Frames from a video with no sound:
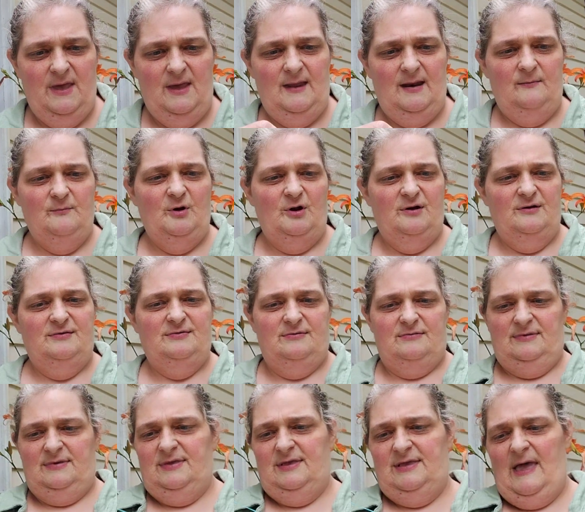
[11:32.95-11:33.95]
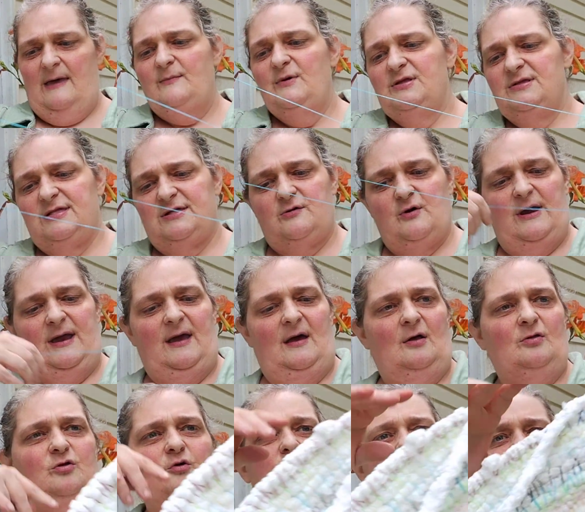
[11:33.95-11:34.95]
And I'm going to demonstrate
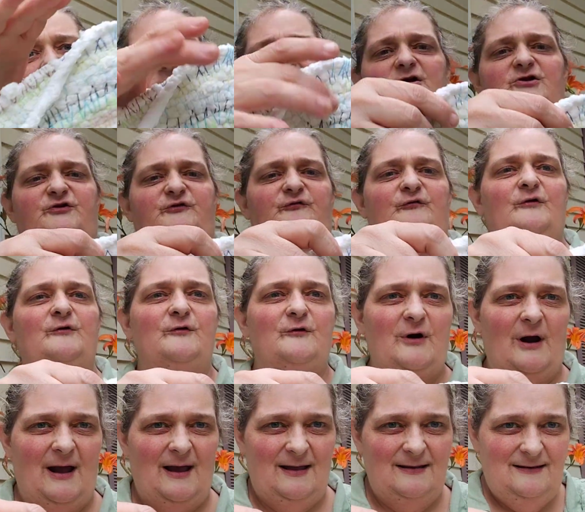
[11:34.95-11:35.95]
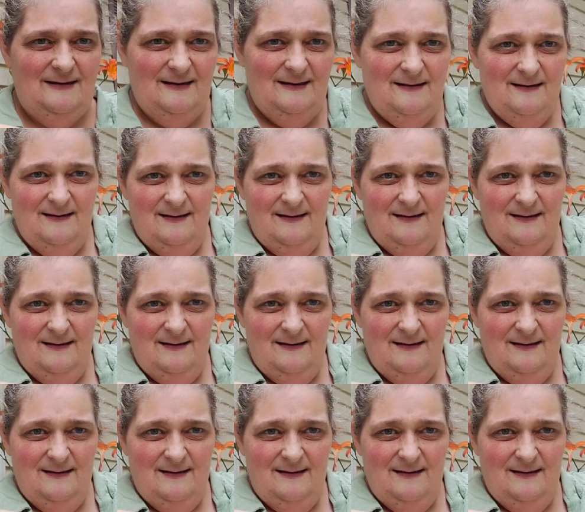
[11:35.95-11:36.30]
a loop stitch further on